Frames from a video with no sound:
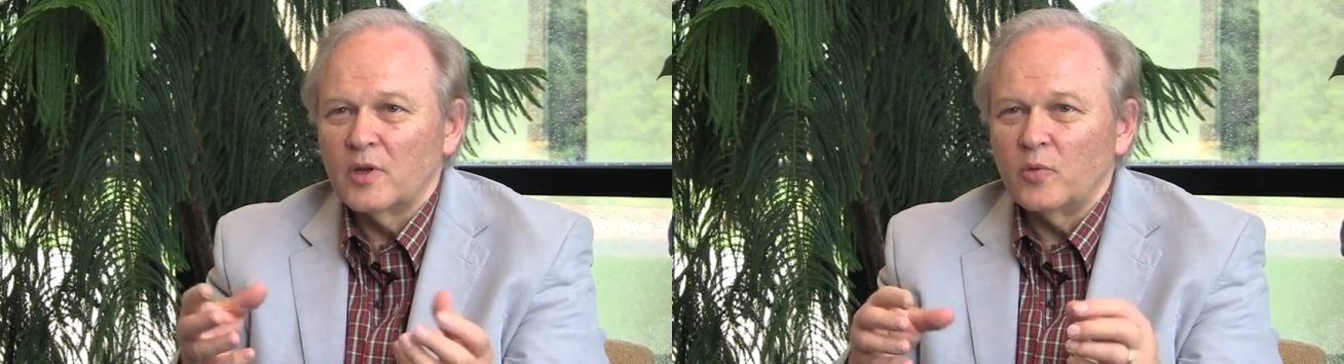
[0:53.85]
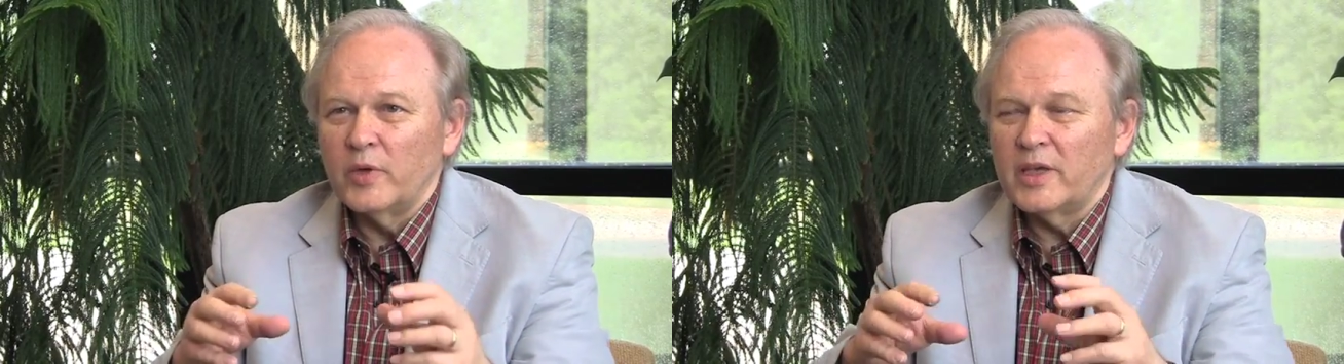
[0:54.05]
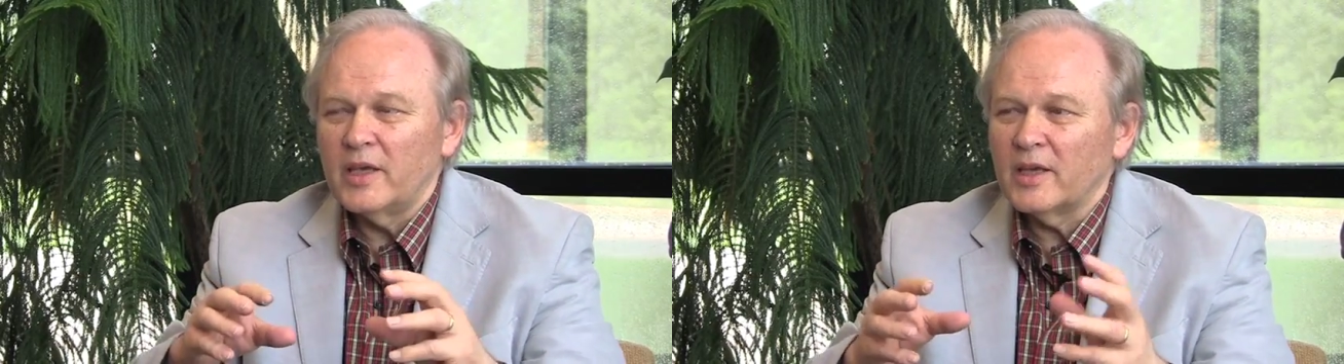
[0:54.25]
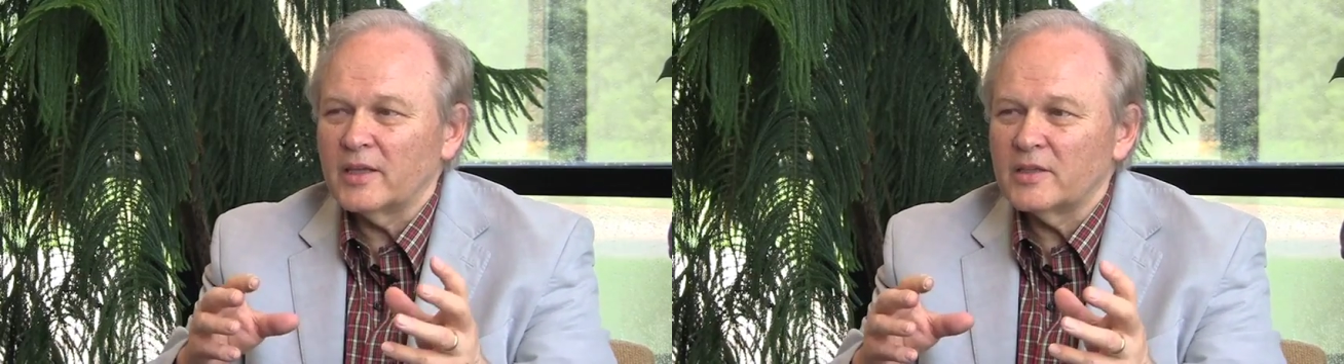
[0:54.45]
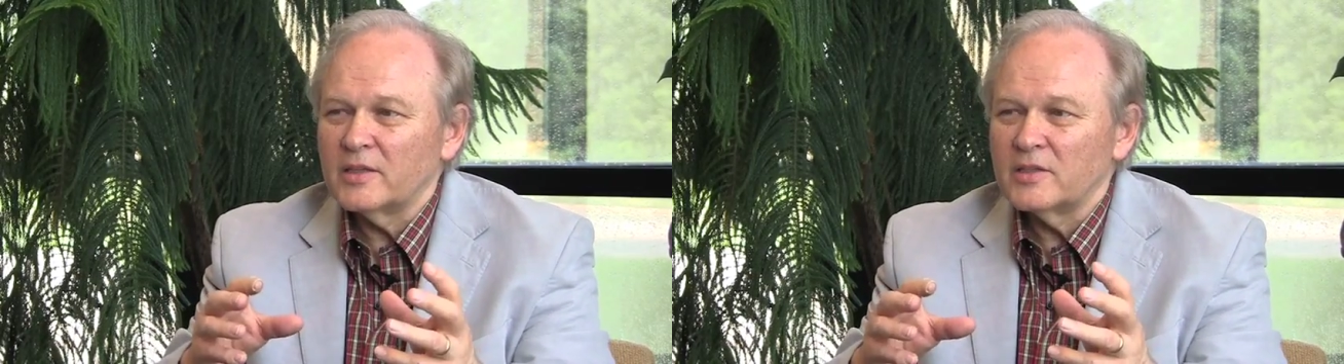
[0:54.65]
We
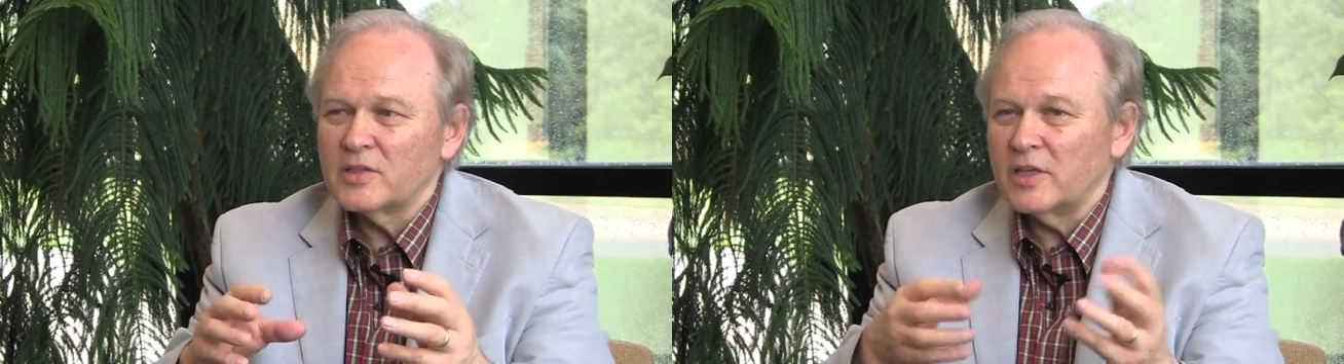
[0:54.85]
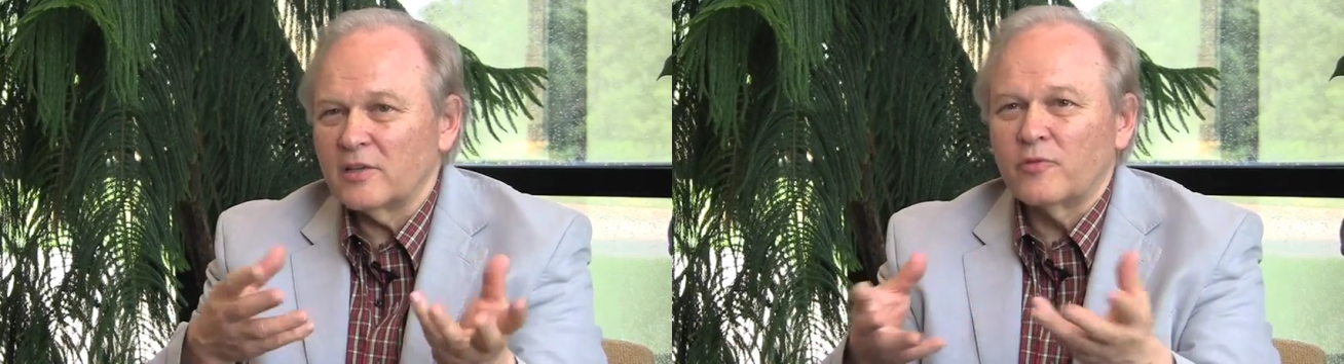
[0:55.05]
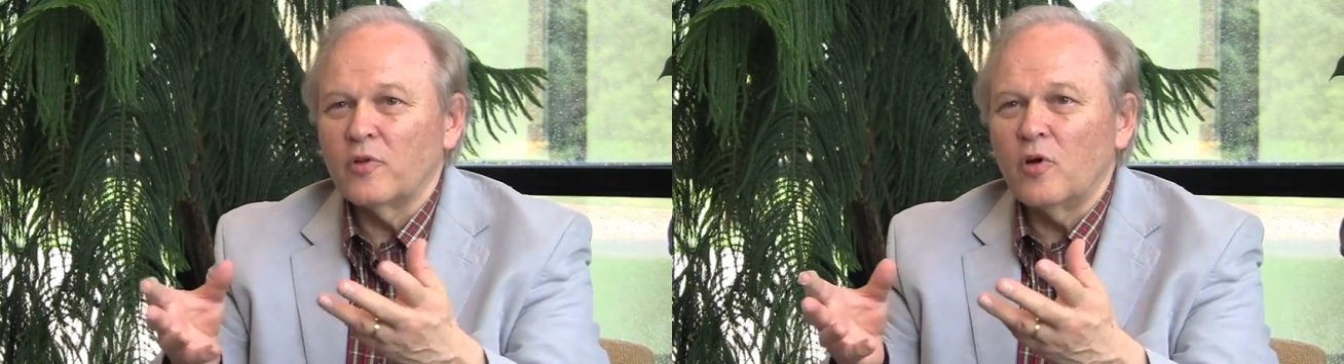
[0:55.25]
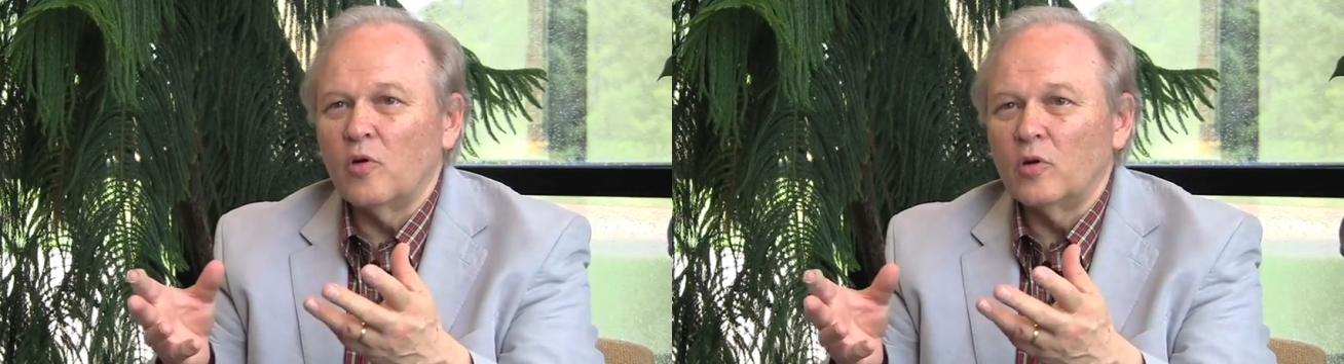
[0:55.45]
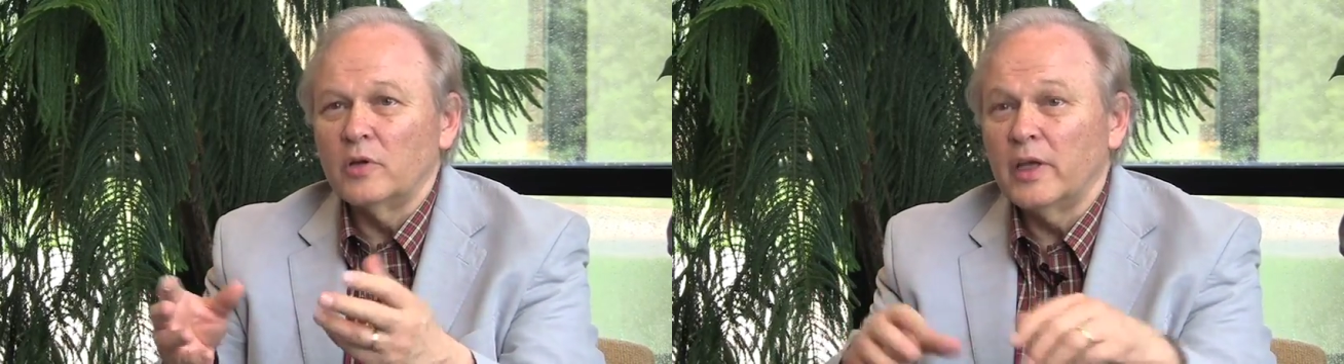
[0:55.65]
can't see it
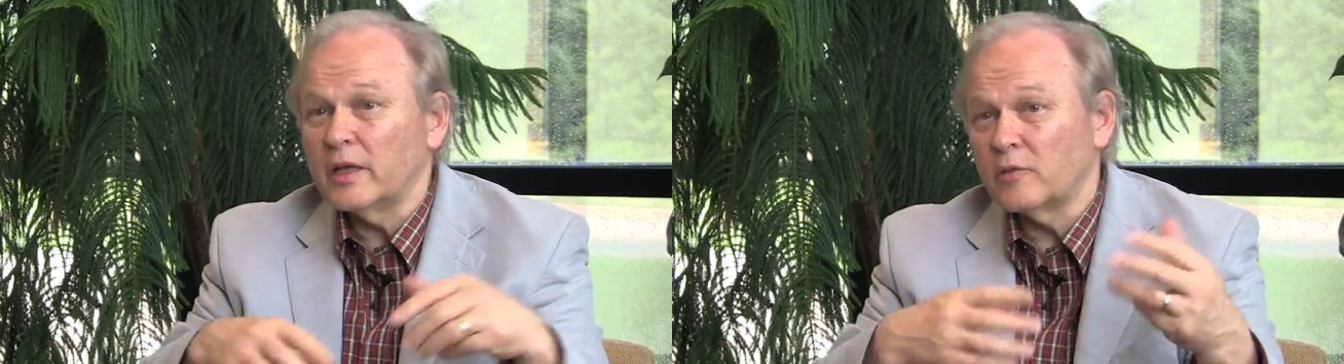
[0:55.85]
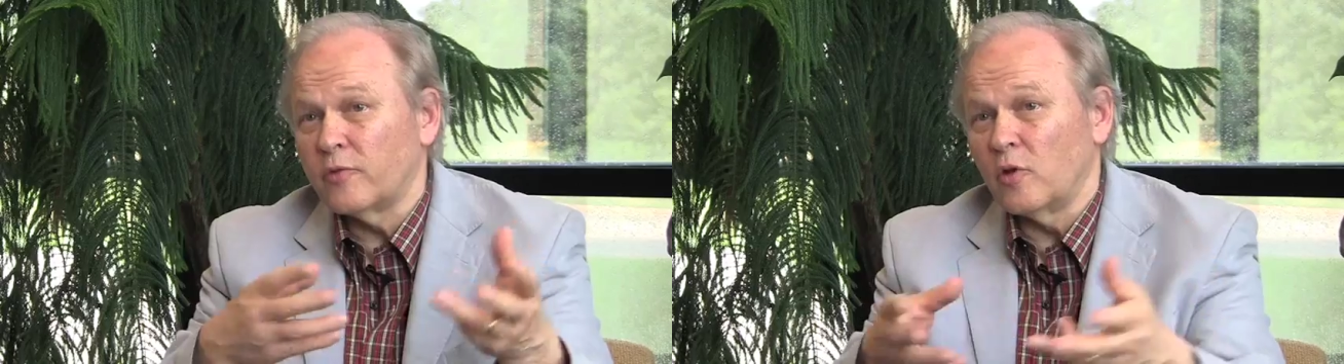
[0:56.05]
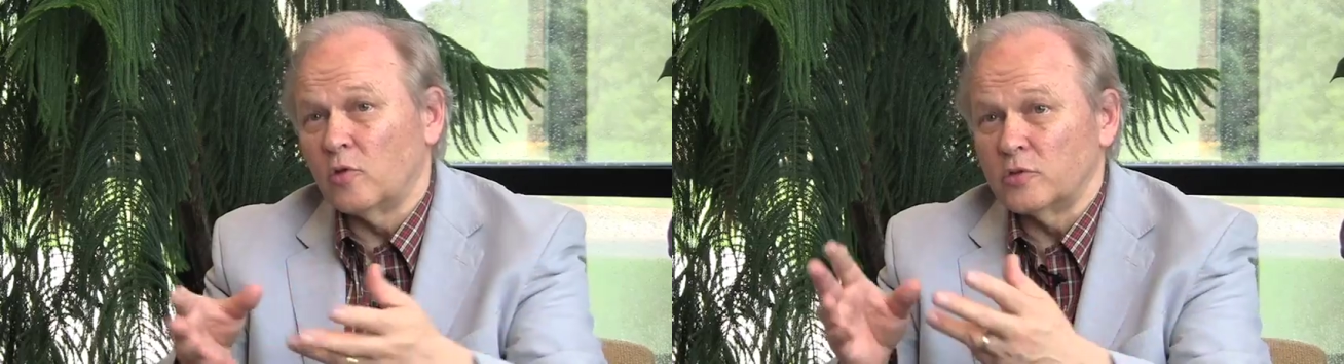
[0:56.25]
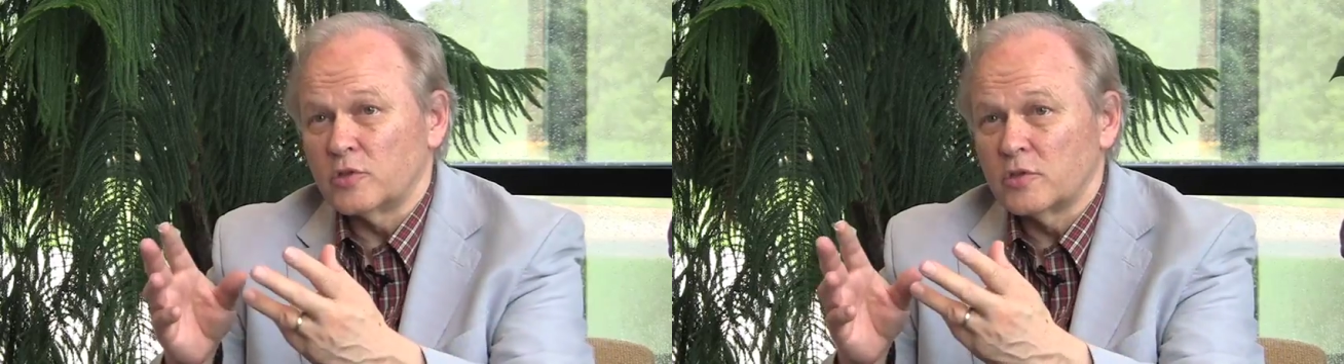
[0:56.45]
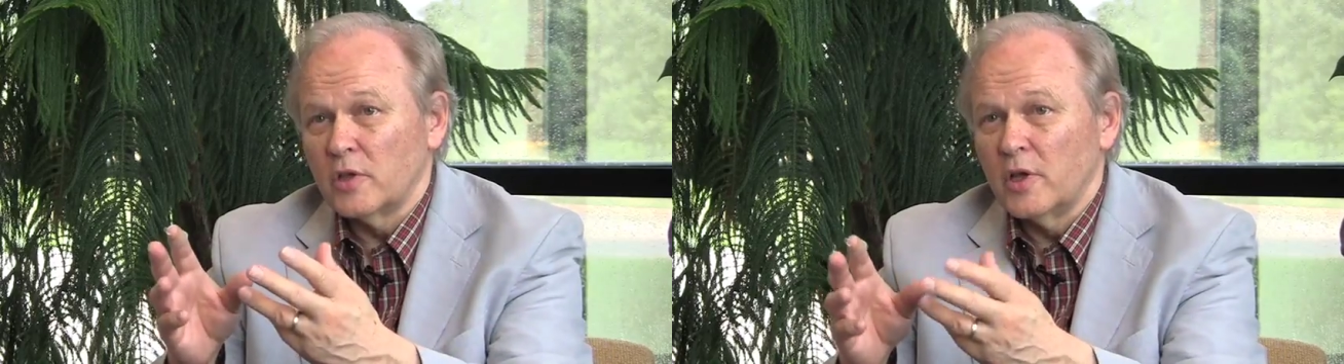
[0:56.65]
flow, yet it flows.